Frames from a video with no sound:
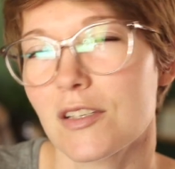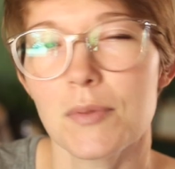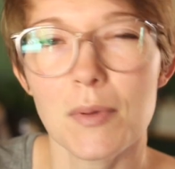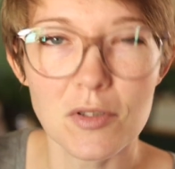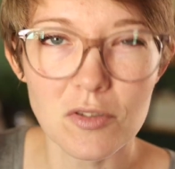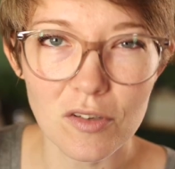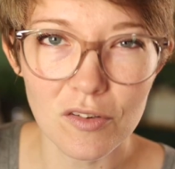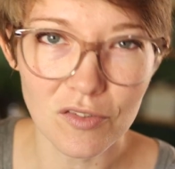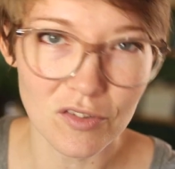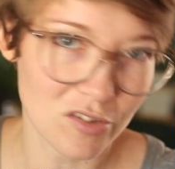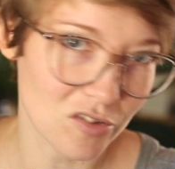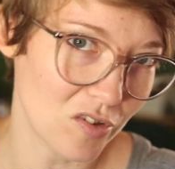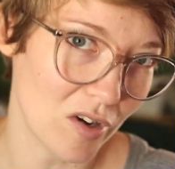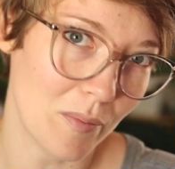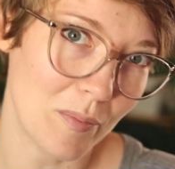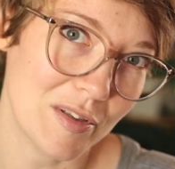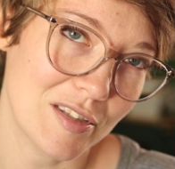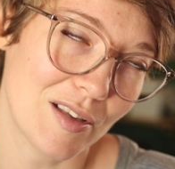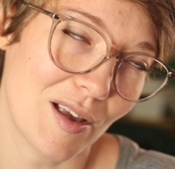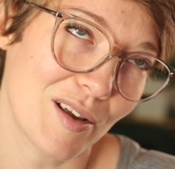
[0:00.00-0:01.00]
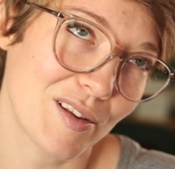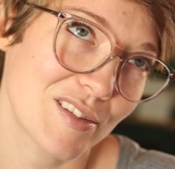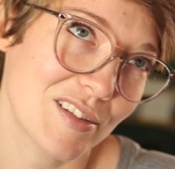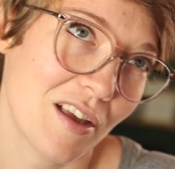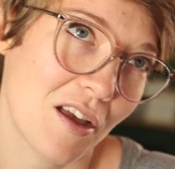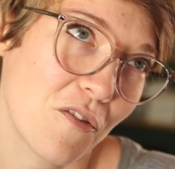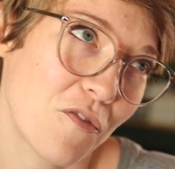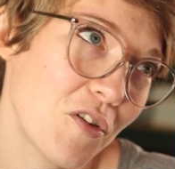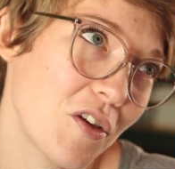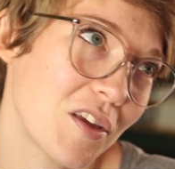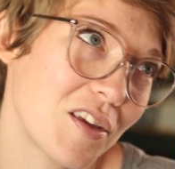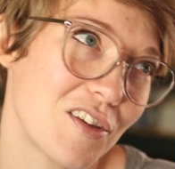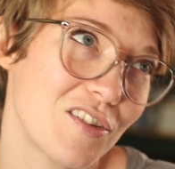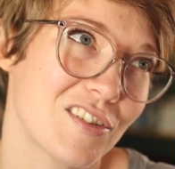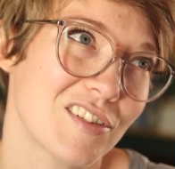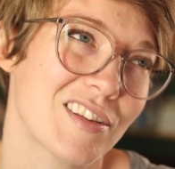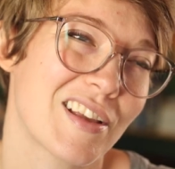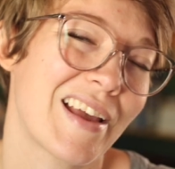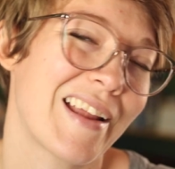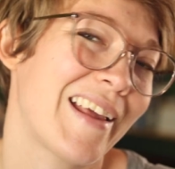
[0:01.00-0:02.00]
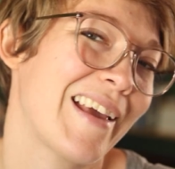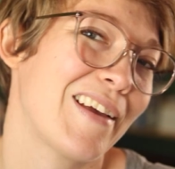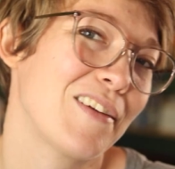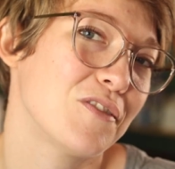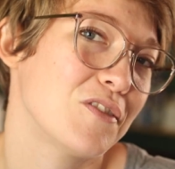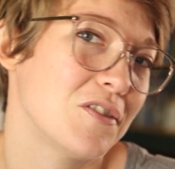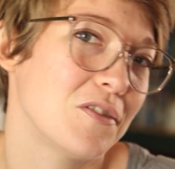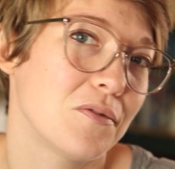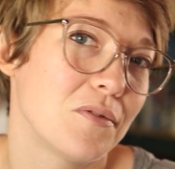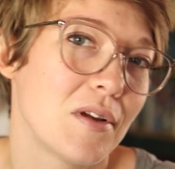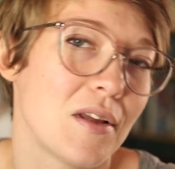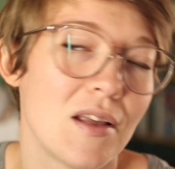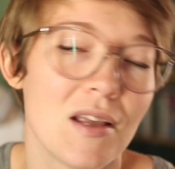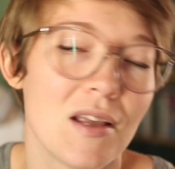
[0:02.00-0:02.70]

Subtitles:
especially for stripy socks. I feel like you just kind of have to.